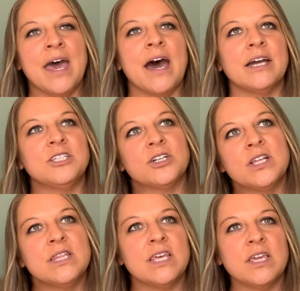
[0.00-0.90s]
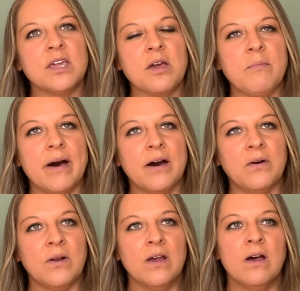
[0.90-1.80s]
I started thinking
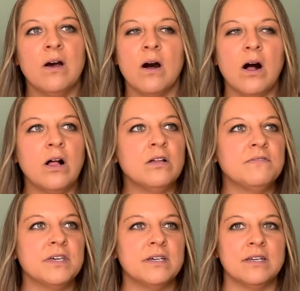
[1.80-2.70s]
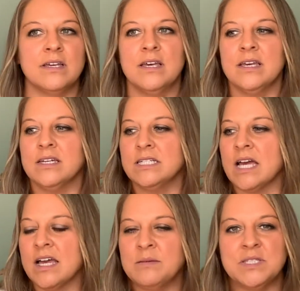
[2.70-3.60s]
about all the
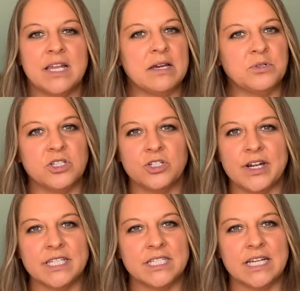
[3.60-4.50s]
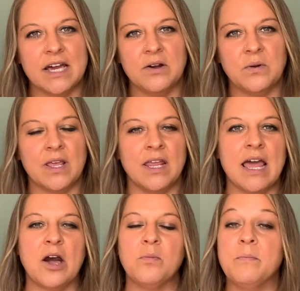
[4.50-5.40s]
times that I was stressed out and
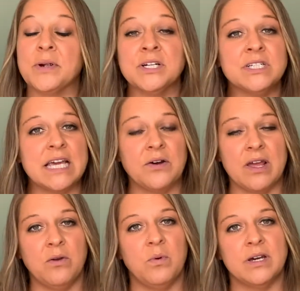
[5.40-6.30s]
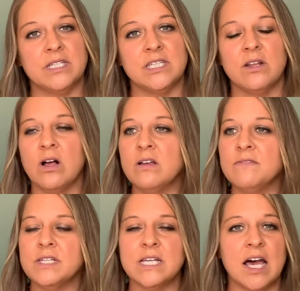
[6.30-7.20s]
how burned out I was, and all the
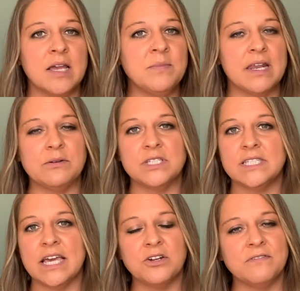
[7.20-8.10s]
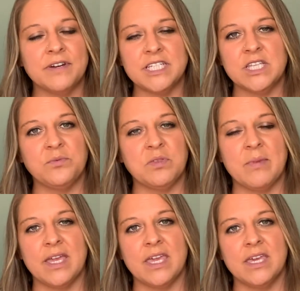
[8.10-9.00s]
time that I was sacrificing with my
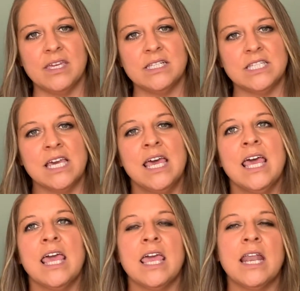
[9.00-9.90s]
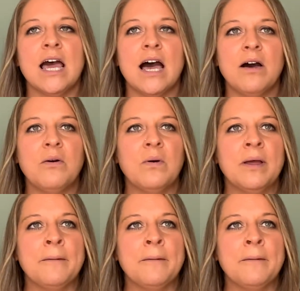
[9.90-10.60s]
kids, and how